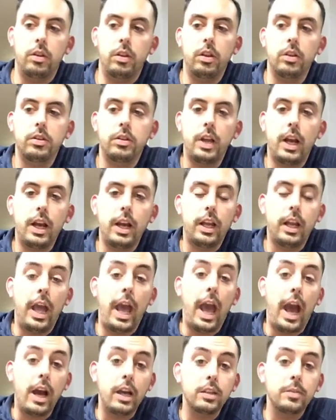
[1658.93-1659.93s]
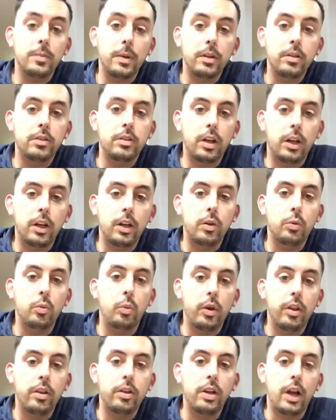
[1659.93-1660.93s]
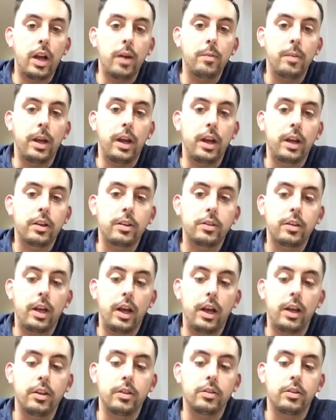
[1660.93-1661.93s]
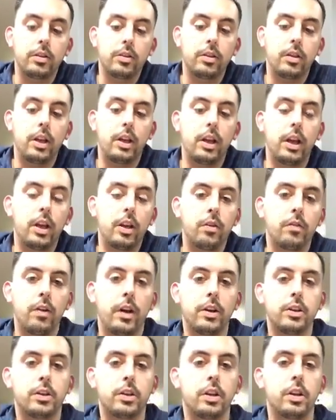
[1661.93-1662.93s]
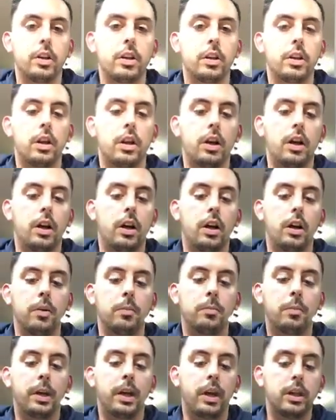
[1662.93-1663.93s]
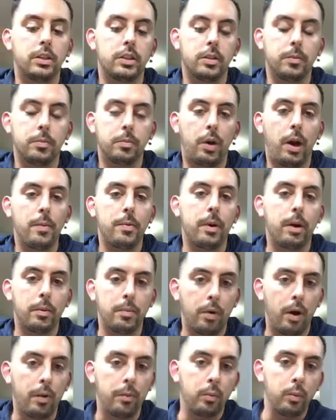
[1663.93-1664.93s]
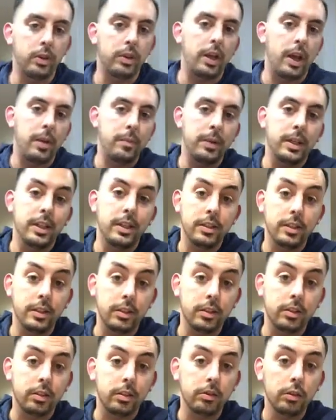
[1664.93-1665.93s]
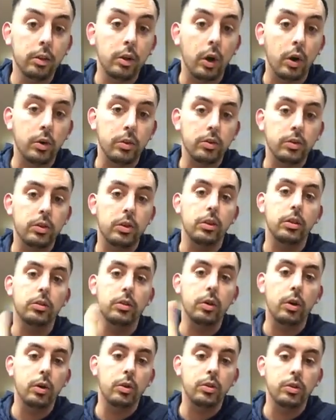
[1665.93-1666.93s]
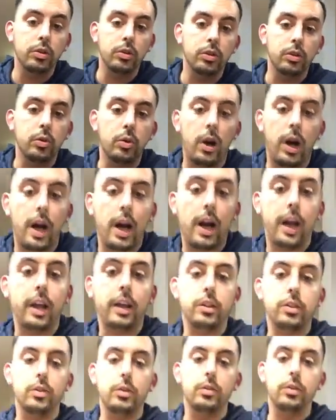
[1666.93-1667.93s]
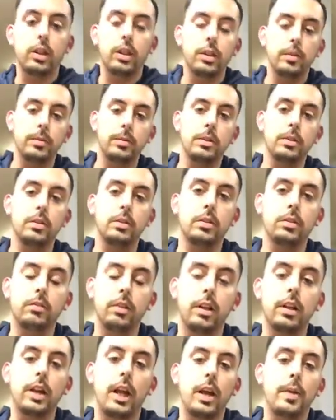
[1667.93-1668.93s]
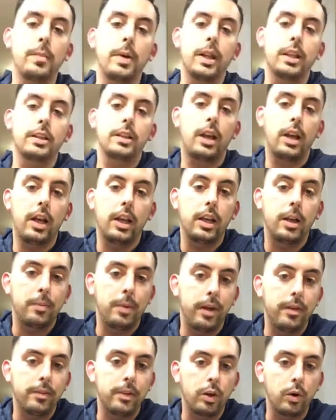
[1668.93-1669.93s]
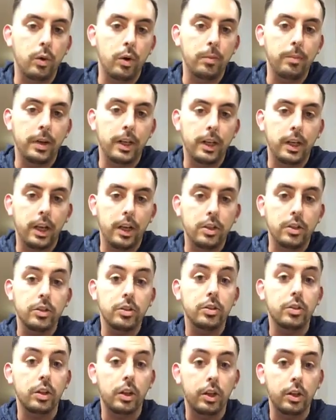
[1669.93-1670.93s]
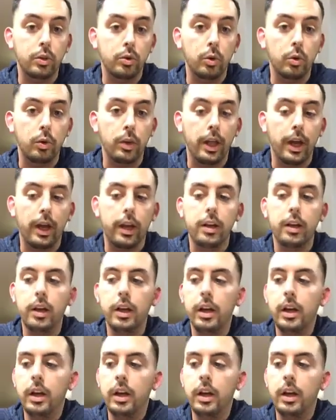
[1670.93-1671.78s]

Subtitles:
this diet has been studied with diabetics as an intervention because the primary problem with diabetes is glucose. Your glucose is too high, and so a lot of diabetics end up having to go on medications to control that,